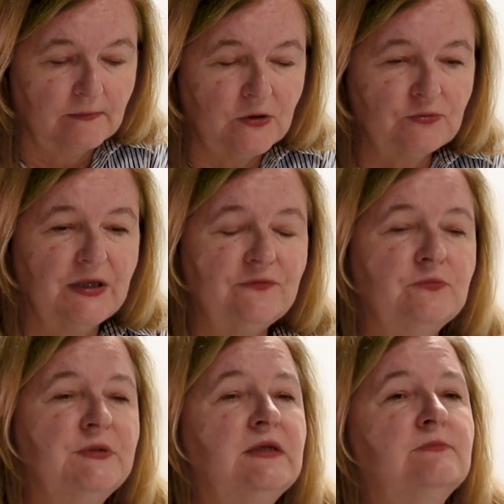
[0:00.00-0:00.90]
But we have
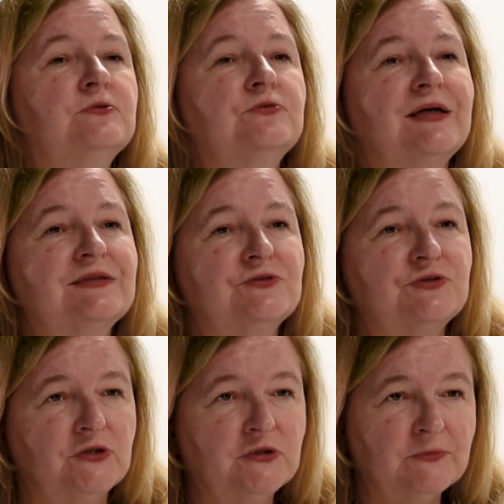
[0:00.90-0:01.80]
to be able to act
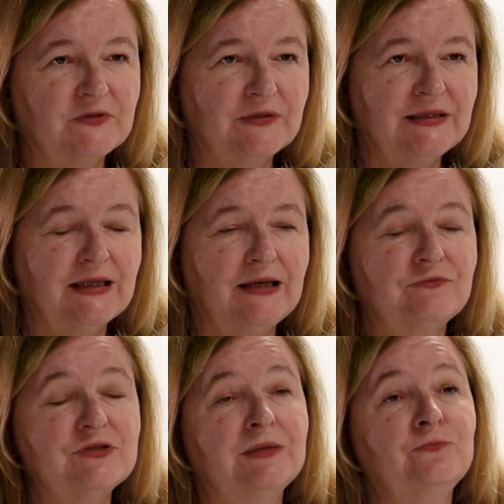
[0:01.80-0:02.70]
autonomously
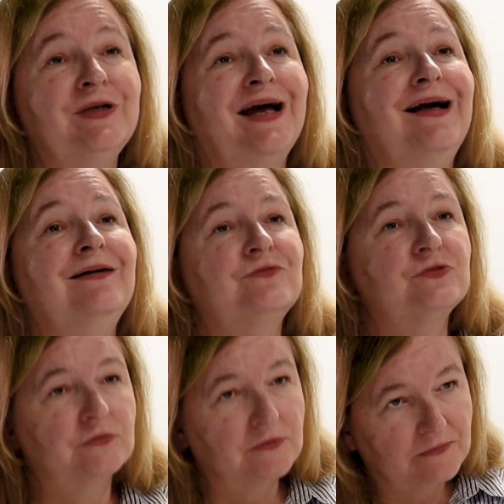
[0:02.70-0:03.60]
every time we have to.